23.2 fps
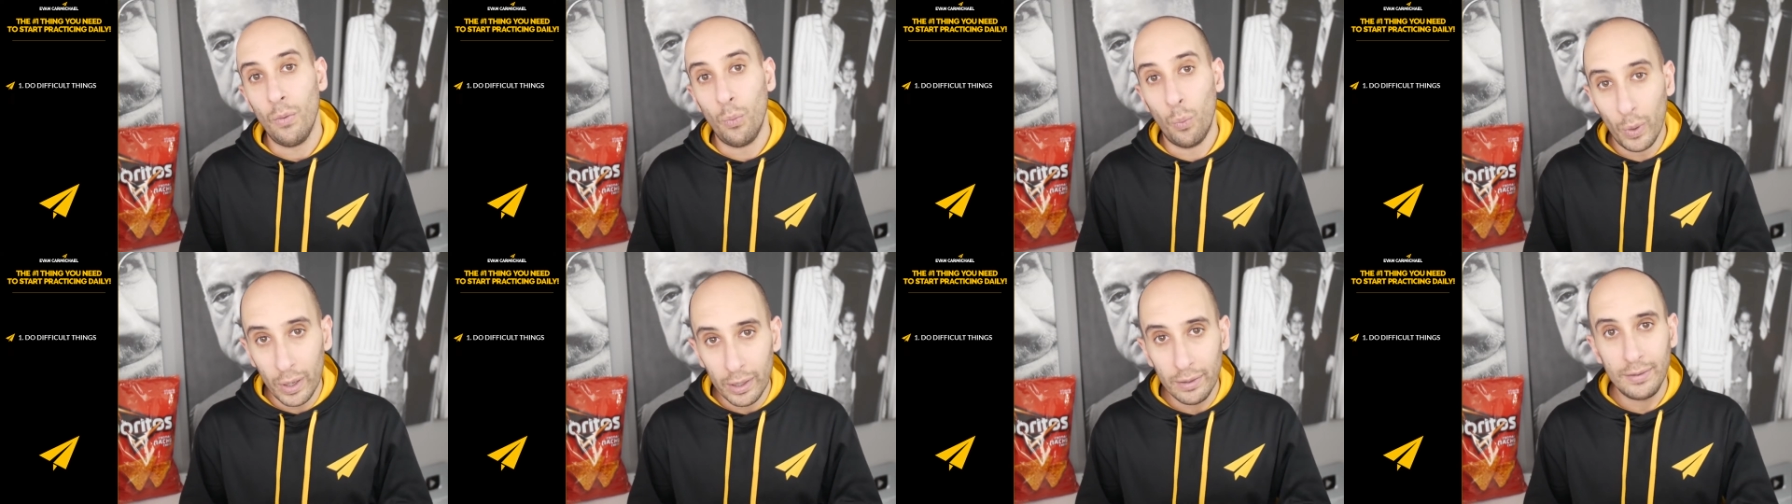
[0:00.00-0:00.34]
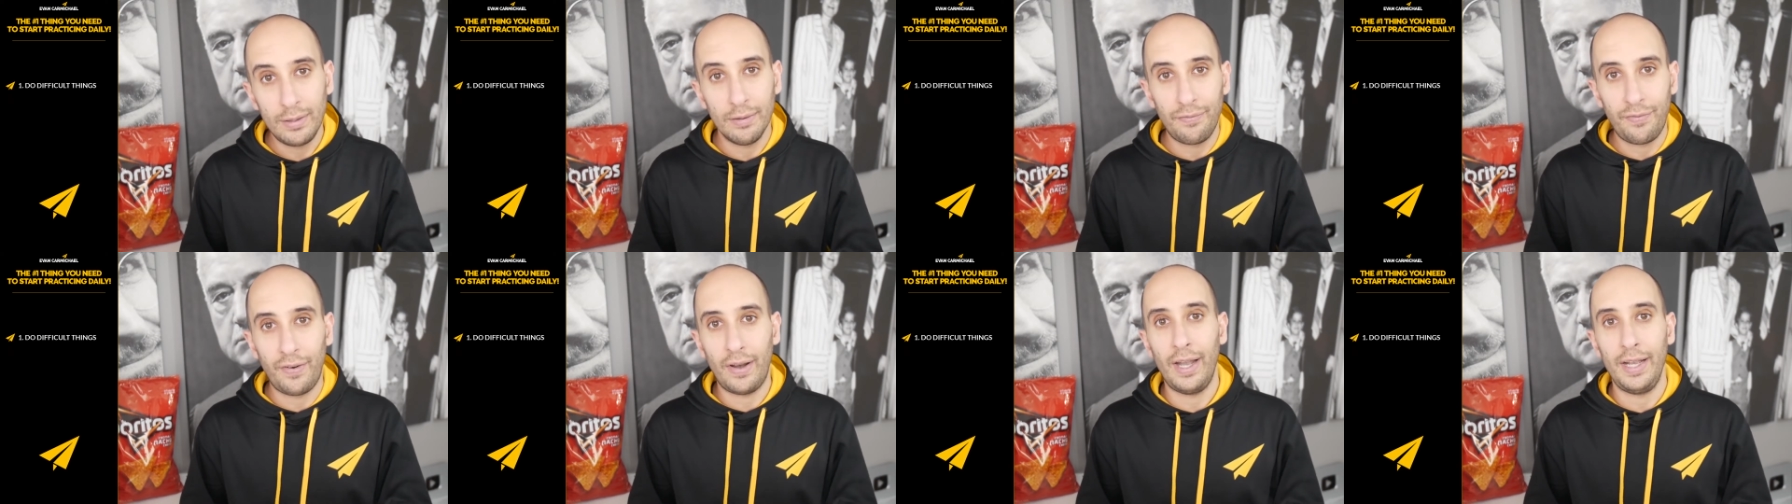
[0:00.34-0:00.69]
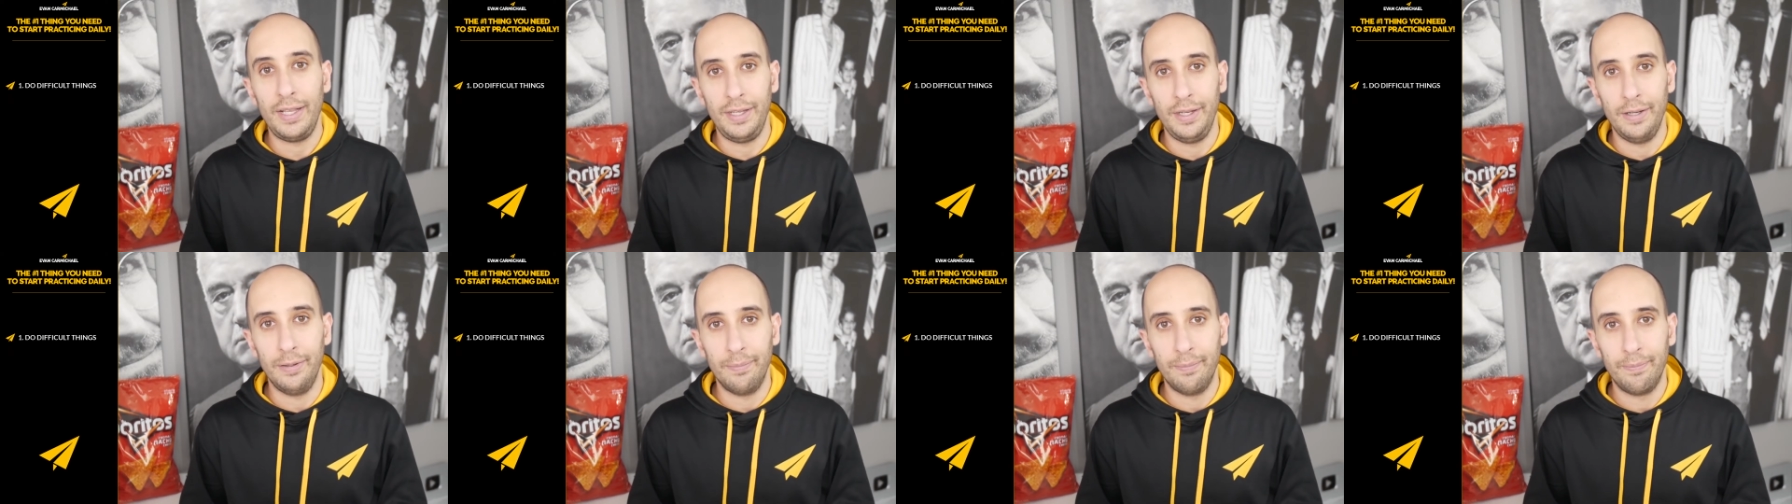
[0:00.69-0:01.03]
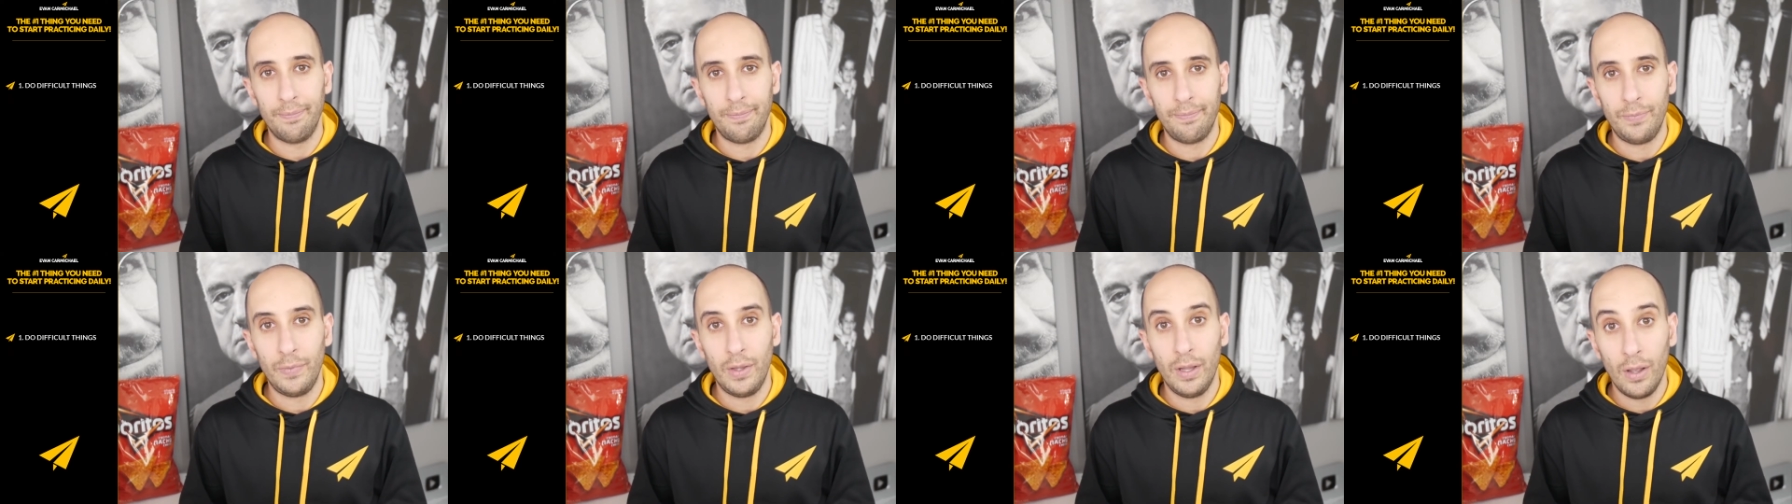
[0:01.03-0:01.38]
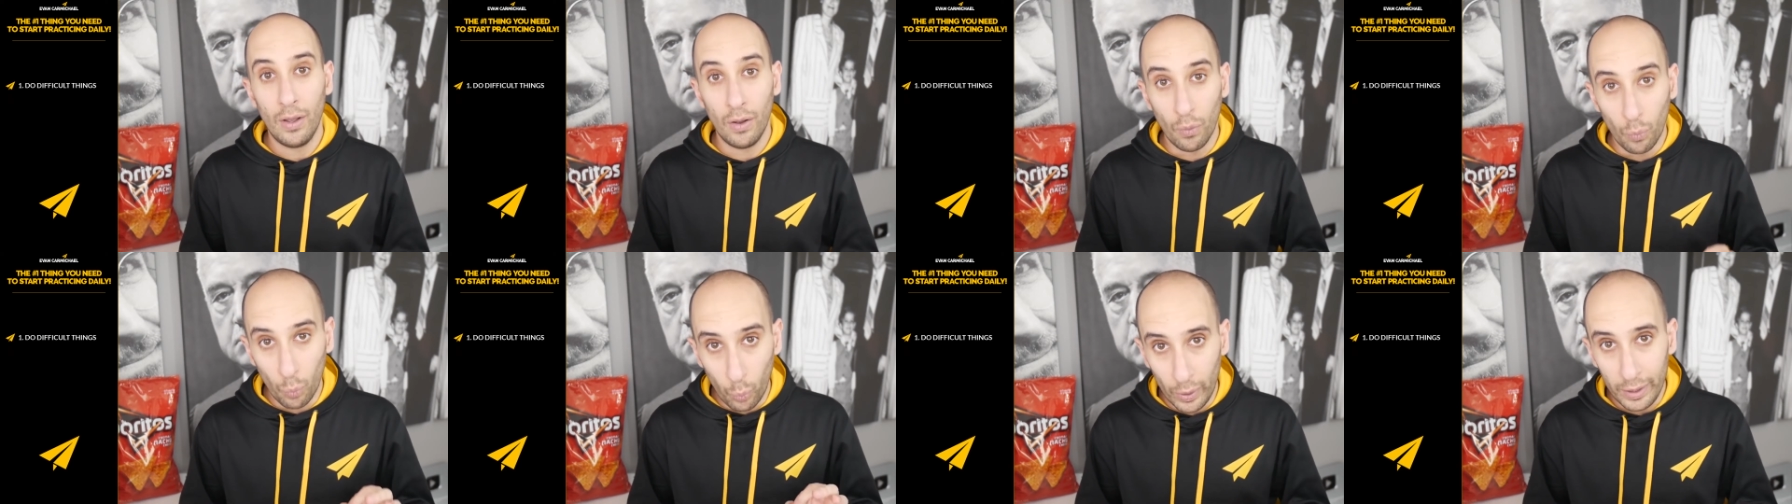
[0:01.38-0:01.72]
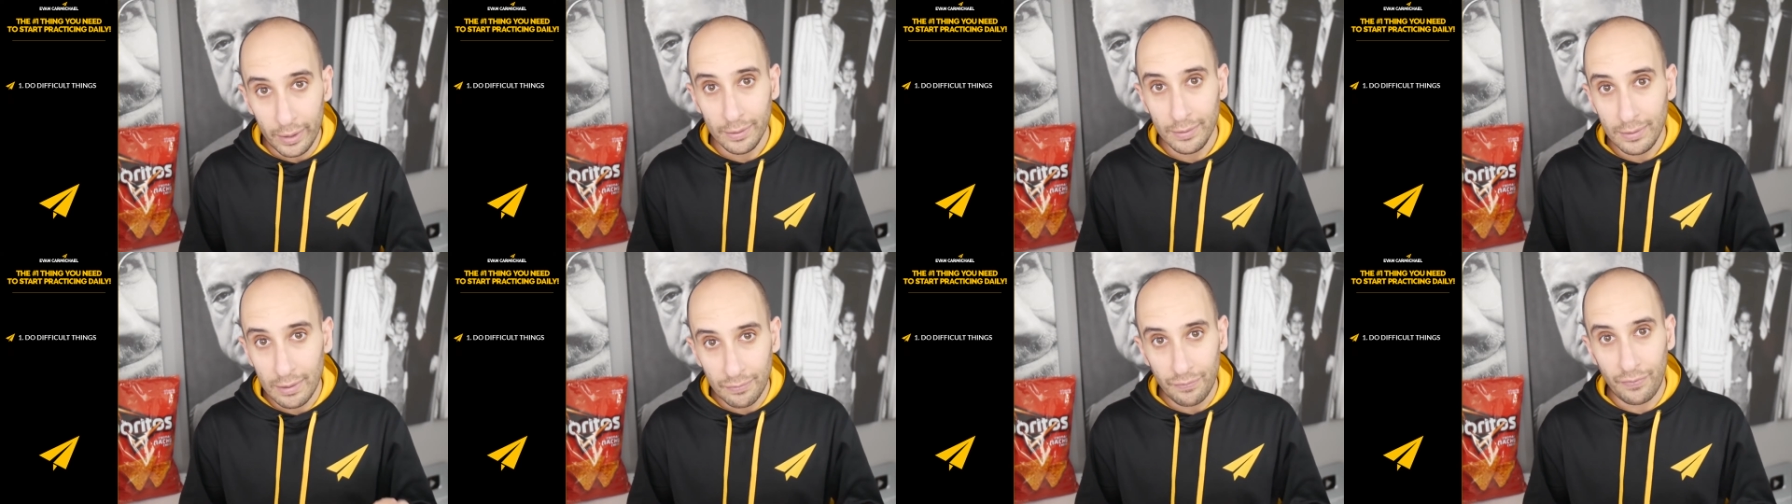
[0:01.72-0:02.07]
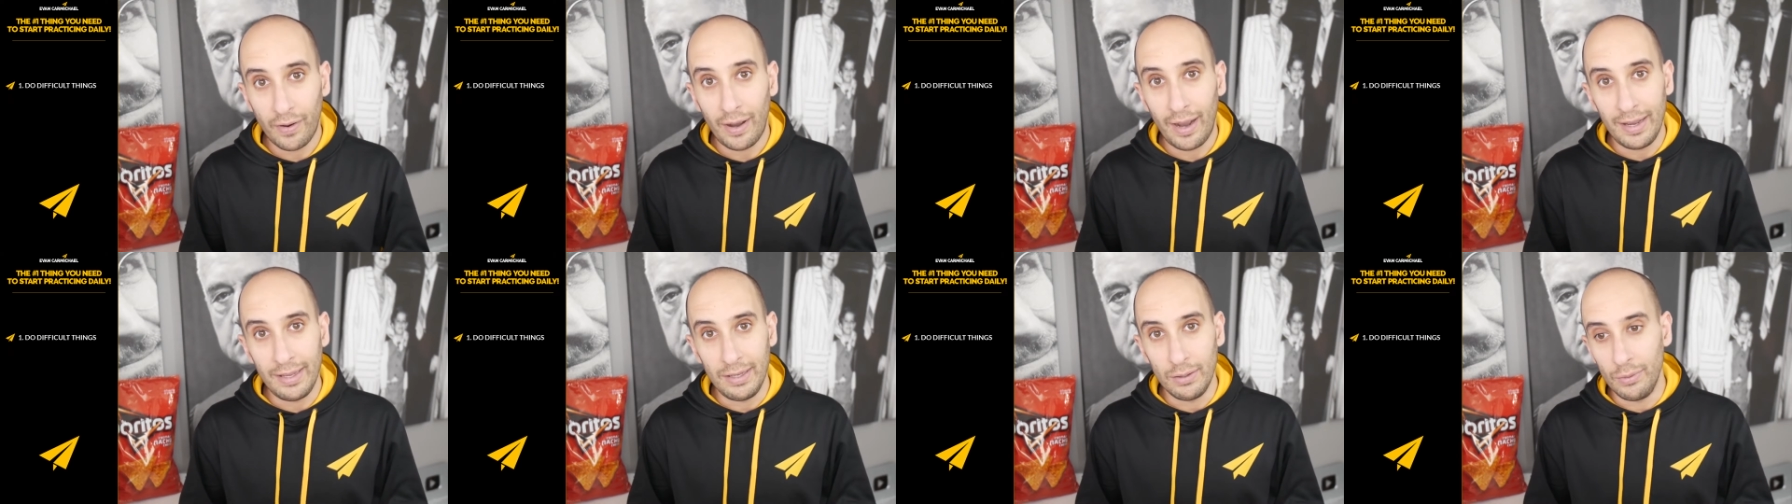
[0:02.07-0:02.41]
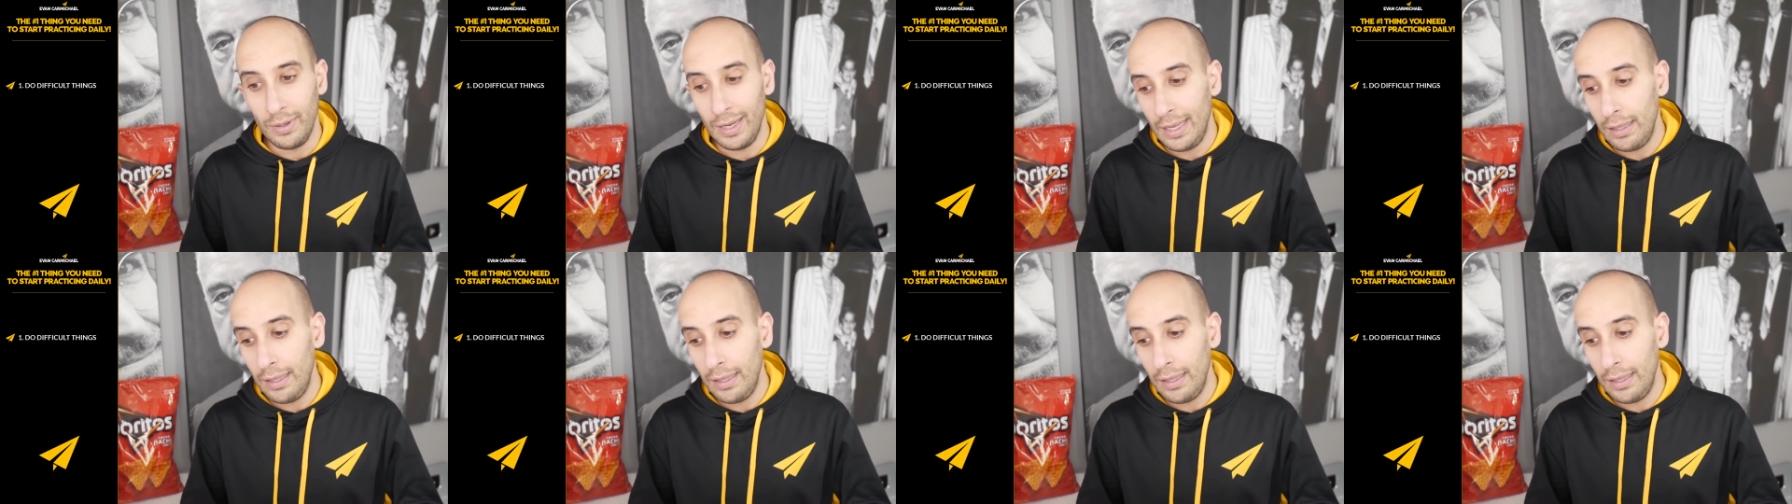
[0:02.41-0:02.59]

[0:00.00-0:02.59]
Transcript: will define you, will define you.